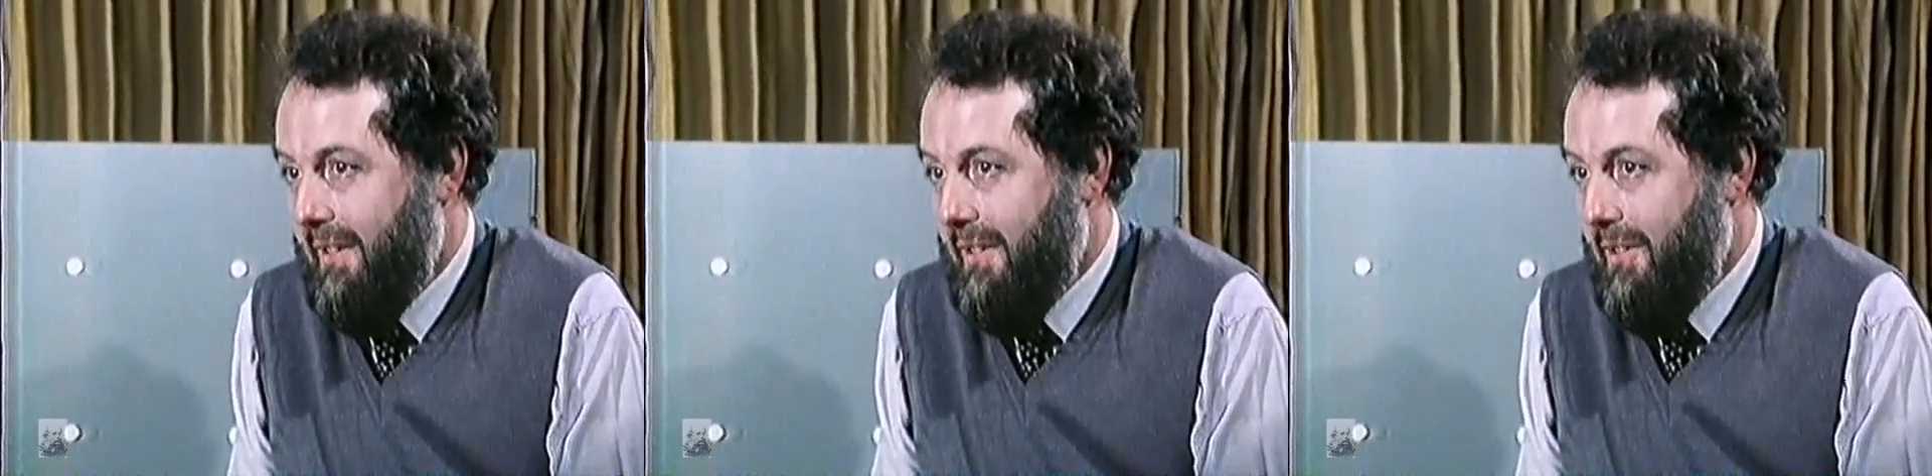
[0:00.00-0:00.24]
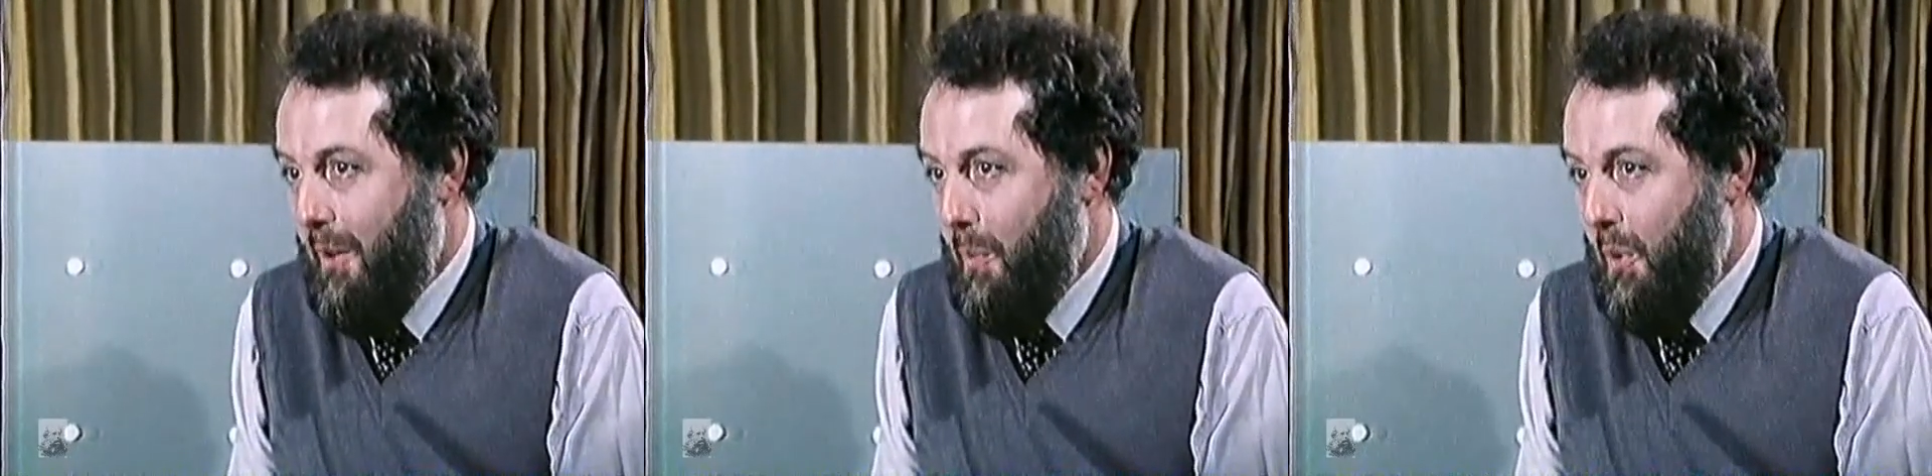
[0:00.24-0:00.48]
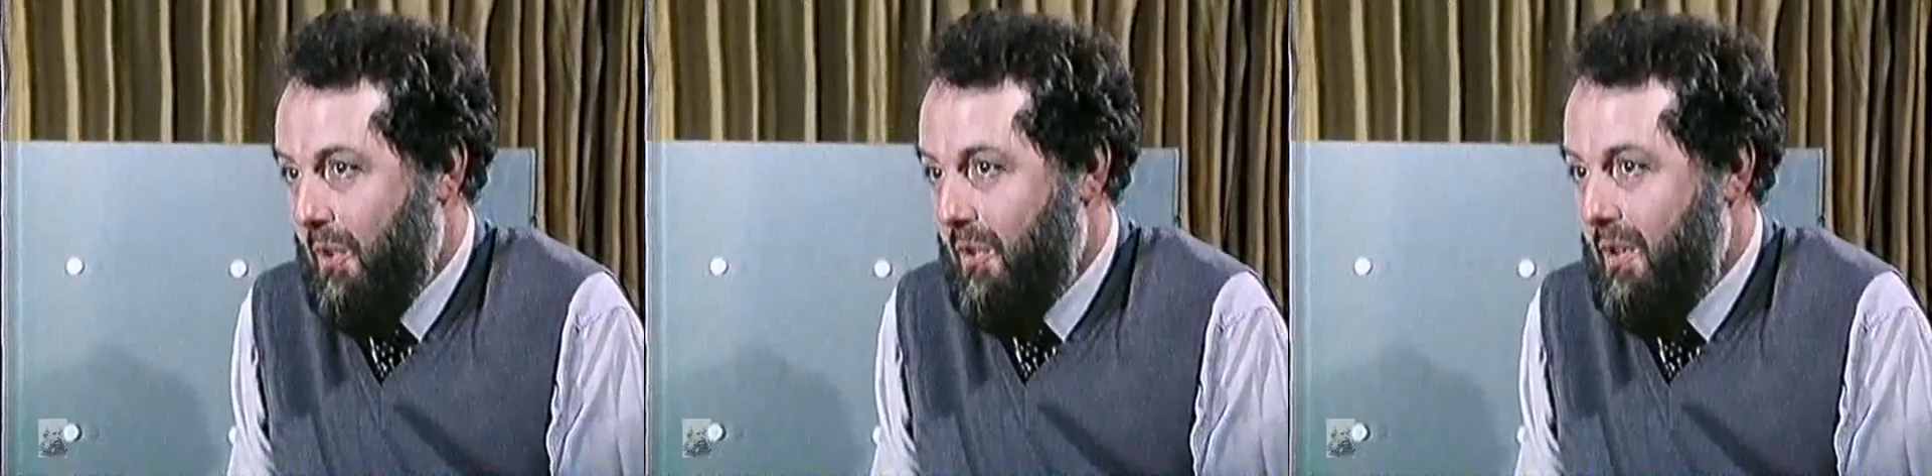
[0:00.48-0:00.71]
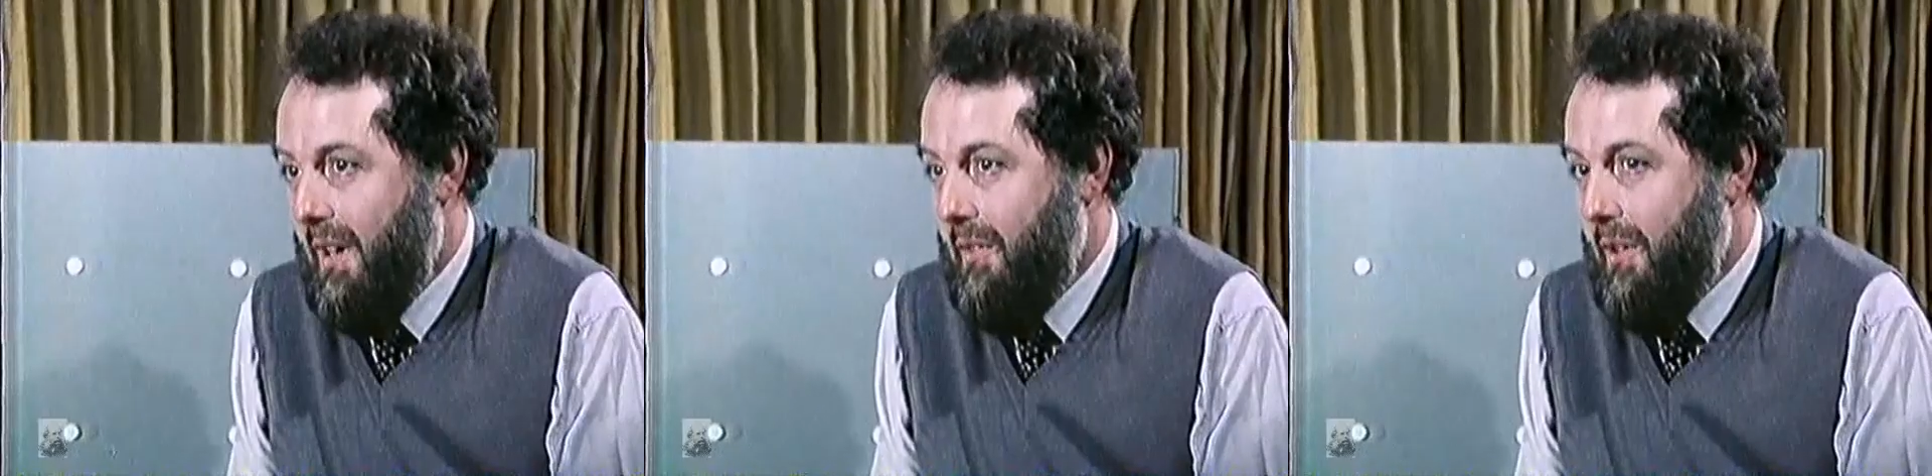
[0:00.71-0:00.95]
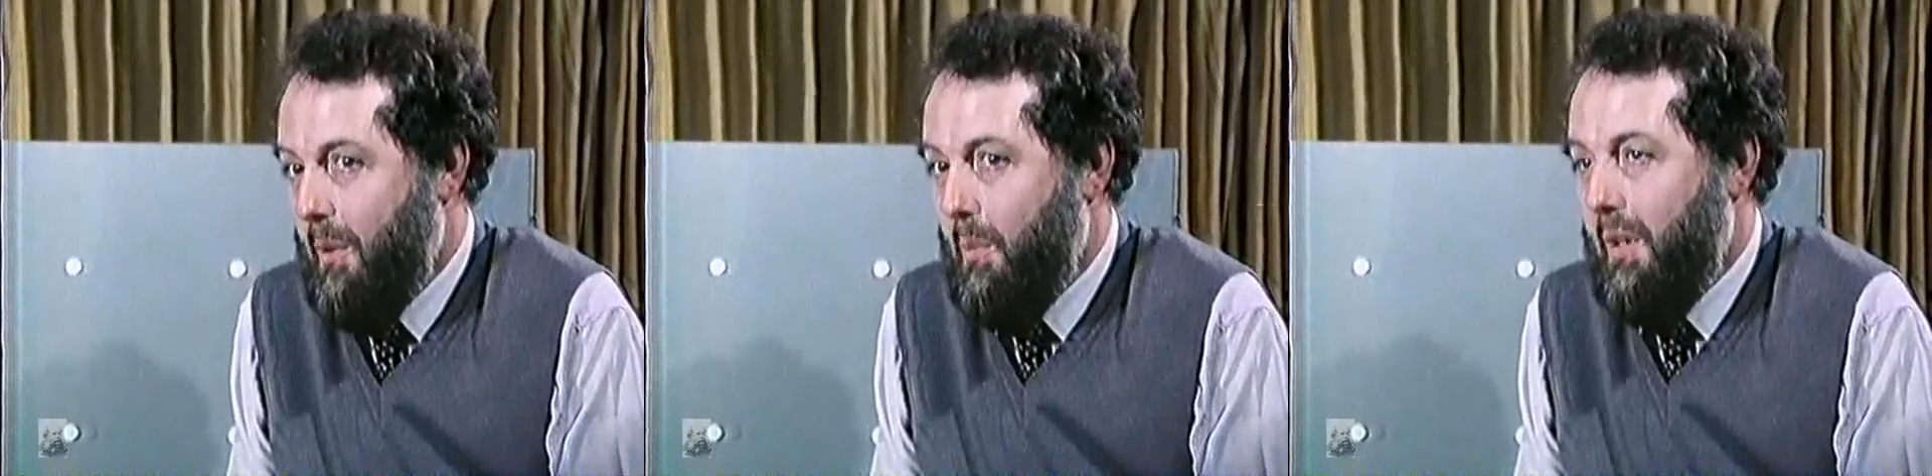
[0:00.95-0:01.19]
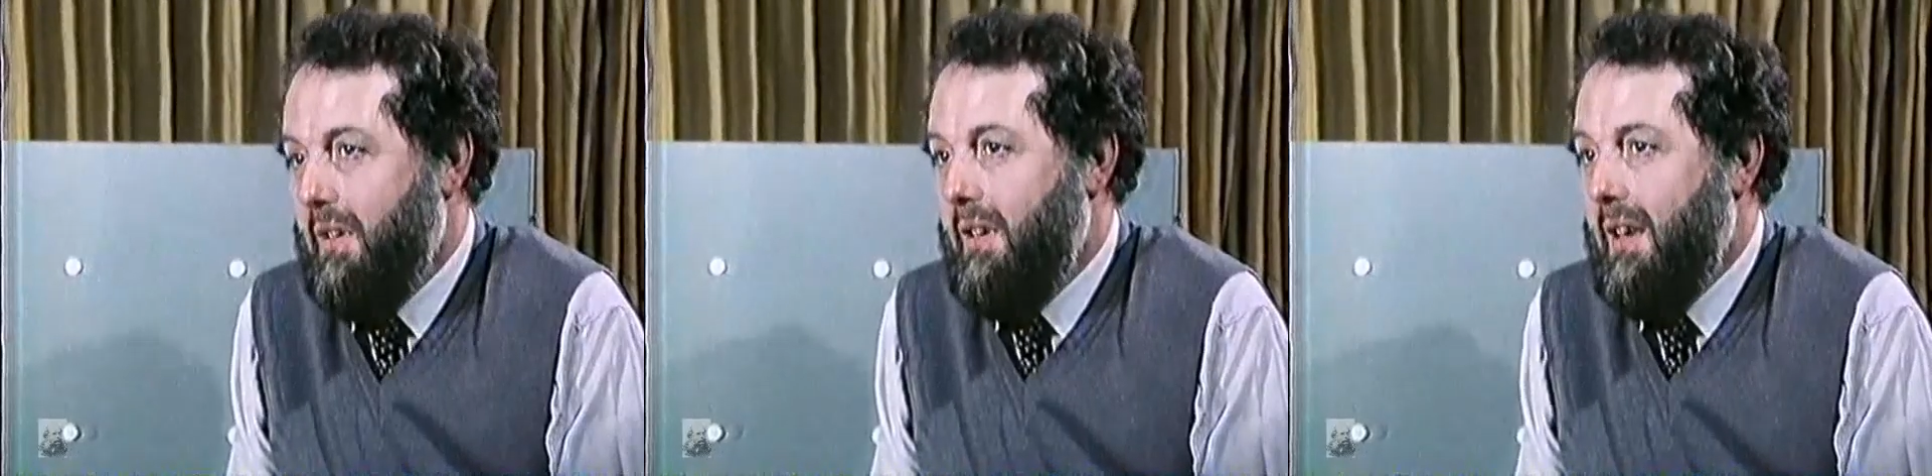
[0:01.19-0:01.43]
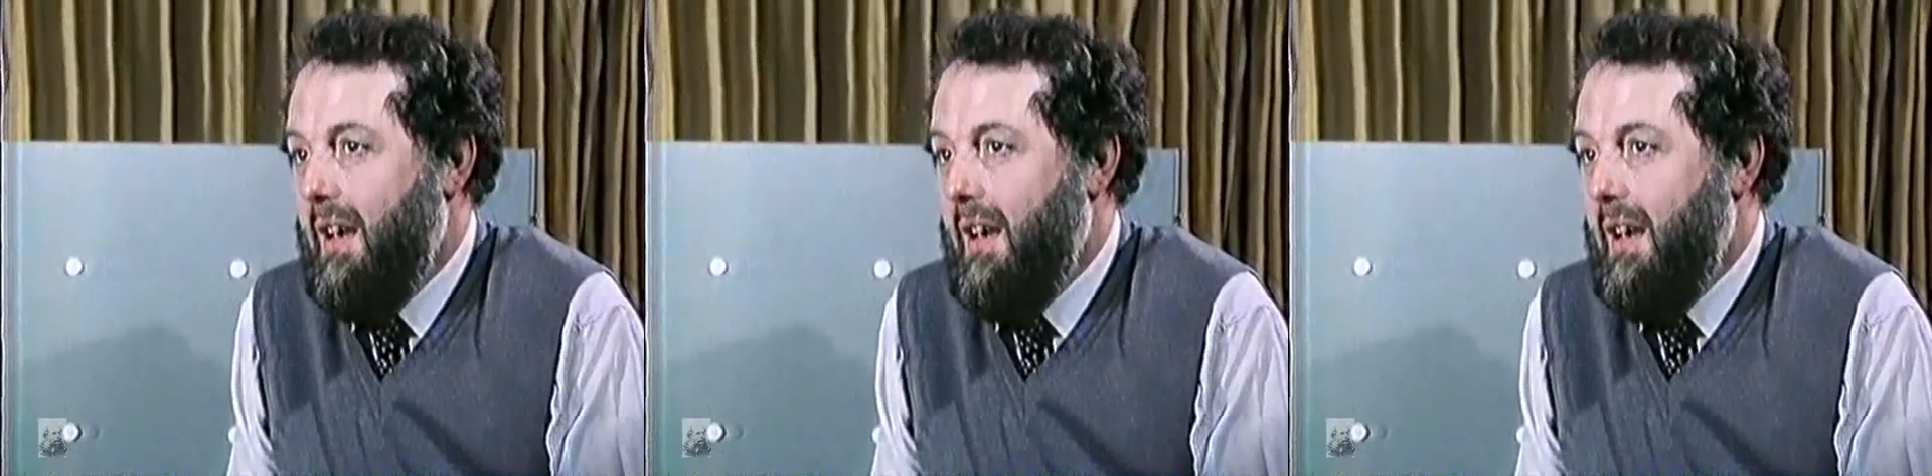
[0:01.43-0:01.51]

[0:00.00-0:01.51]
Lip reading: someone's driving ability.